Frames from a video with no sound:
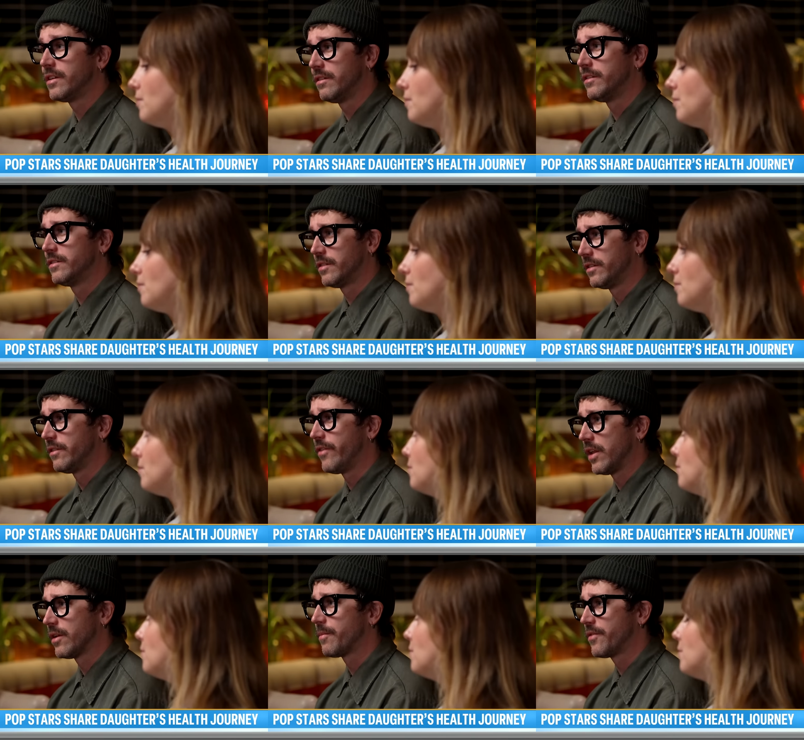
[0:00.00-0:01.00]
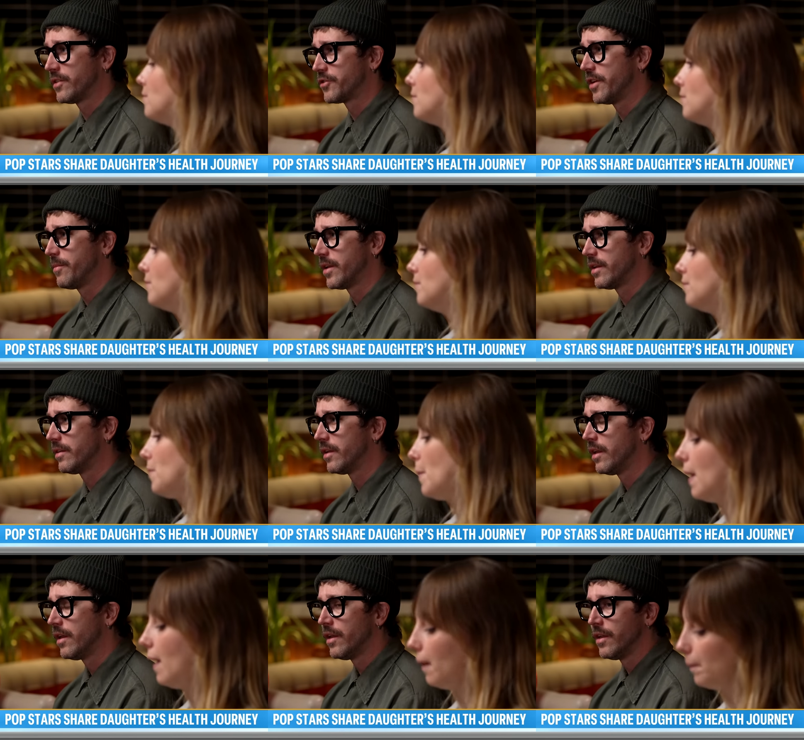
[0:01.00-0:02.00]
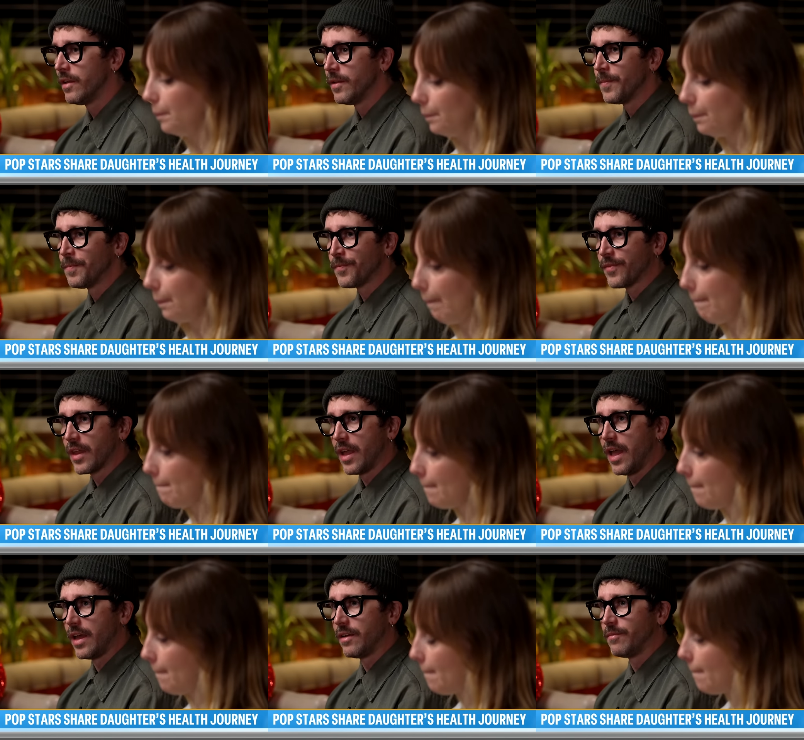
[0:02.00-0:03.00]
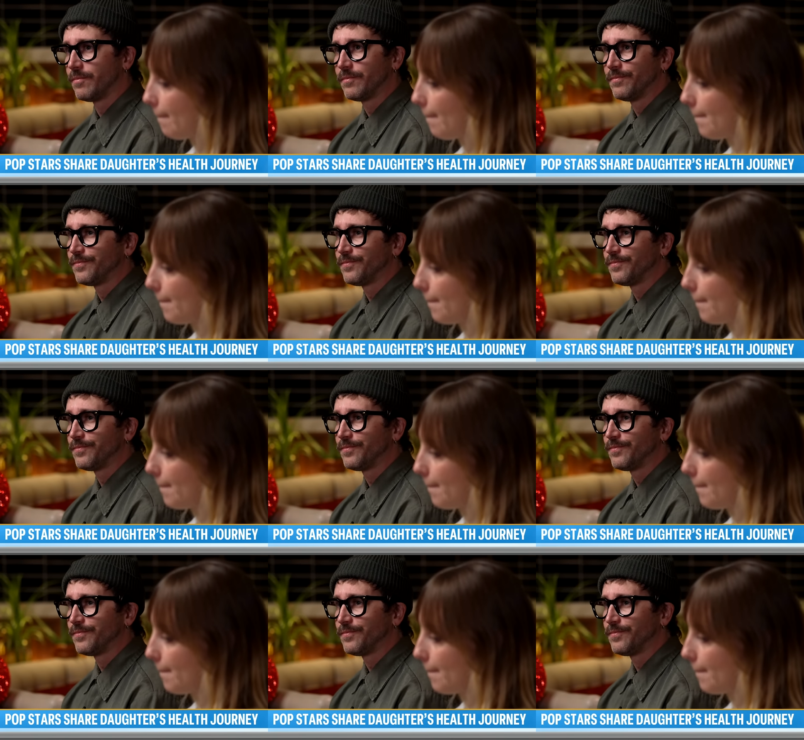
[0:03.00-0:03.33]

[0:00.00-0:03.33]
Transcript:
Speaker 1: need to develop the treatment. Yeah. And